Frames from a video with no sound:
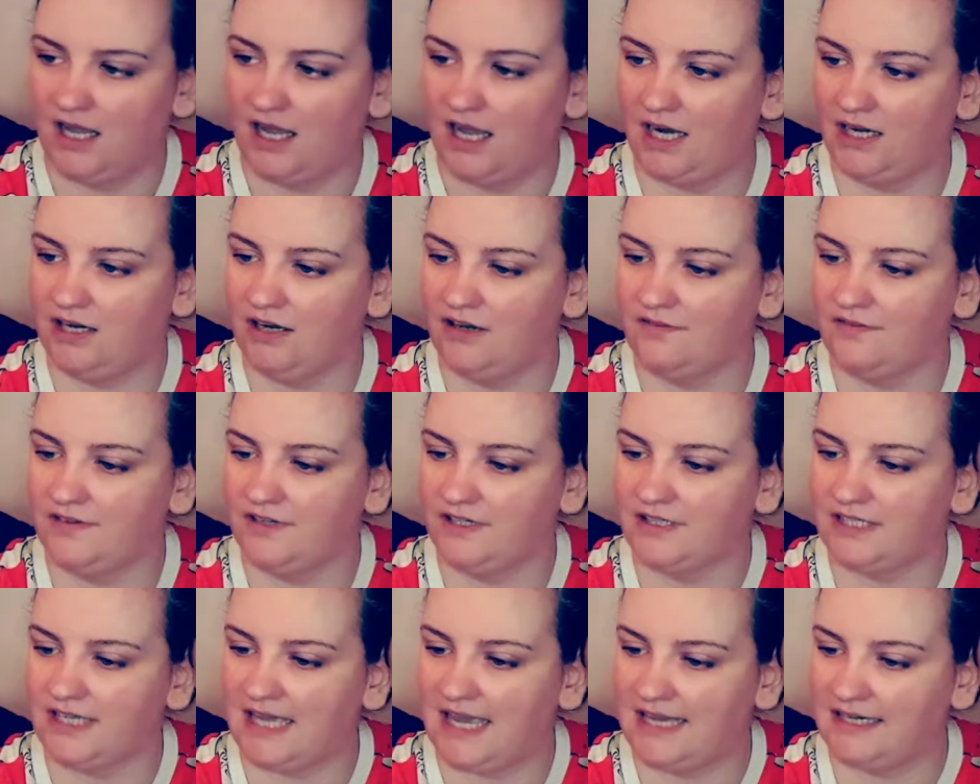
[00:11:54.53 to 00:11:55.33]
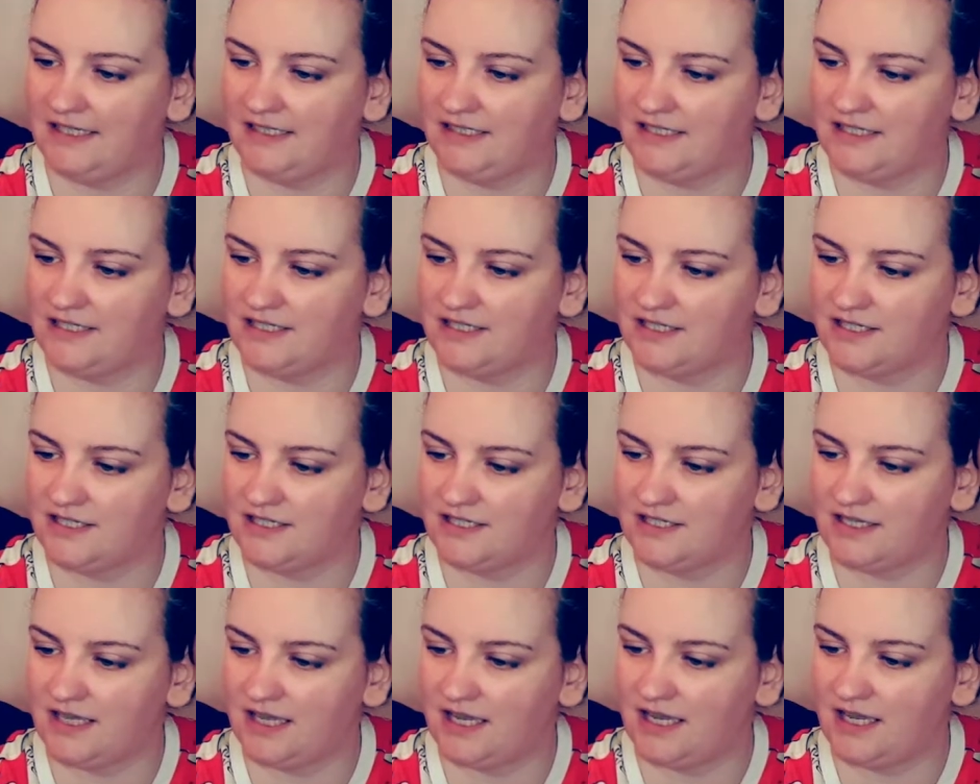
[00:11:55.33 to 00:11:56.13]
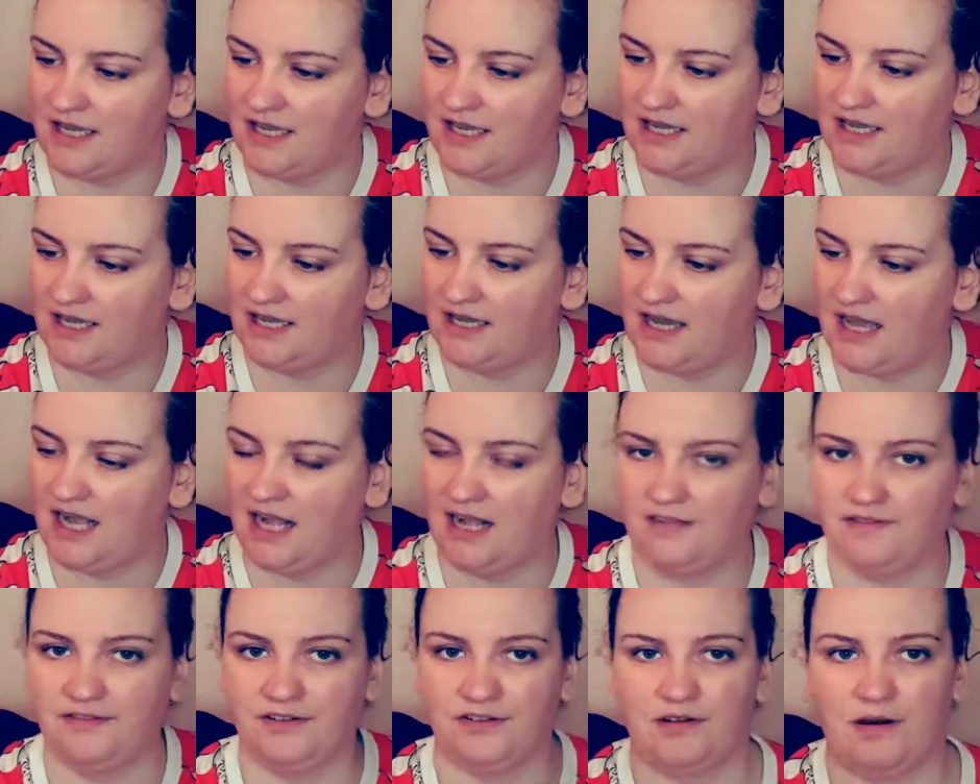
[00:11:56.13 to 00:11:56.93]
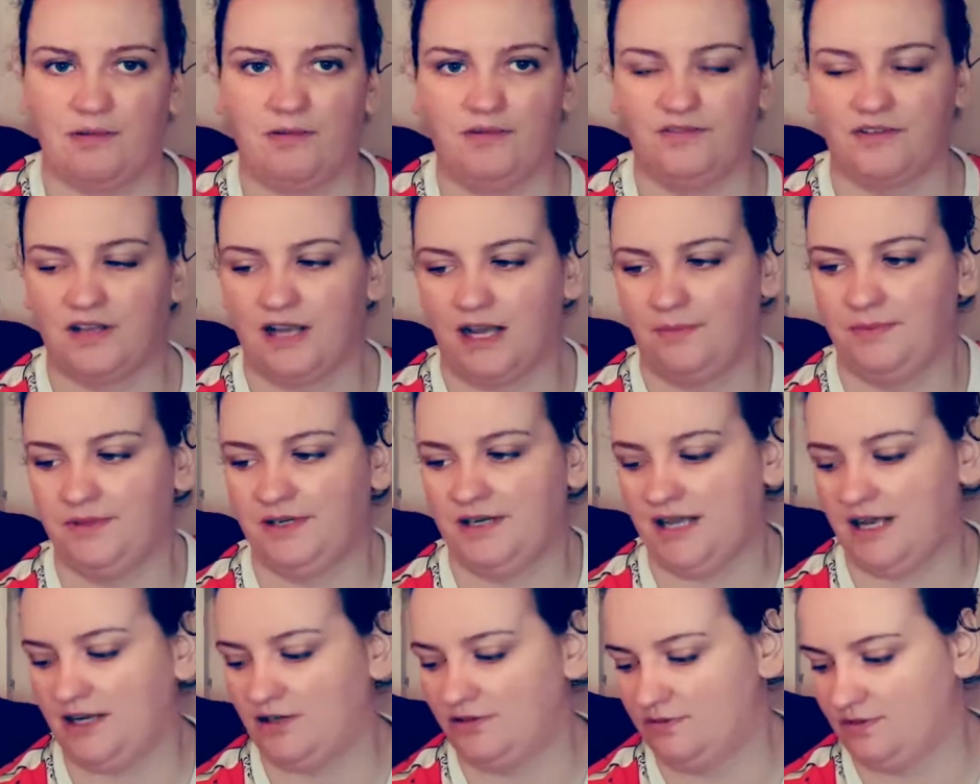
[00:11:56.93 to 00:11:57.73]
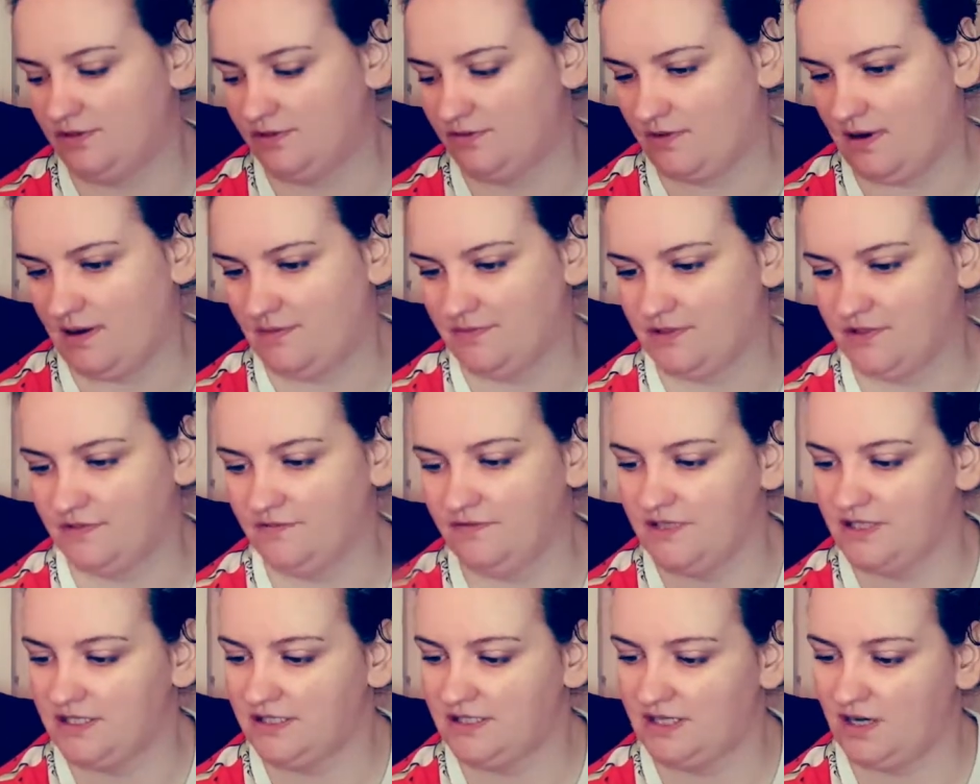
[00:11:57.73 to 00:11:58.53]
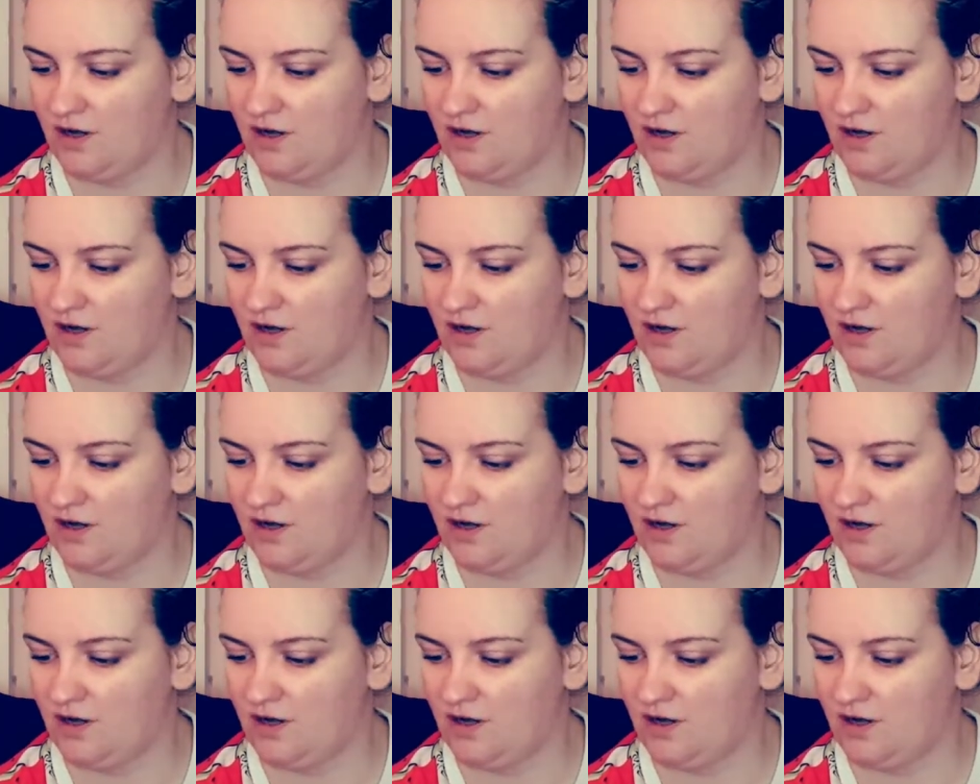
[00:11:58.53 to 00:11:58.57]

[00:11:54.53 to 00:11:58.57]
I love it, and it's half a gram of carb in 100 grams of it.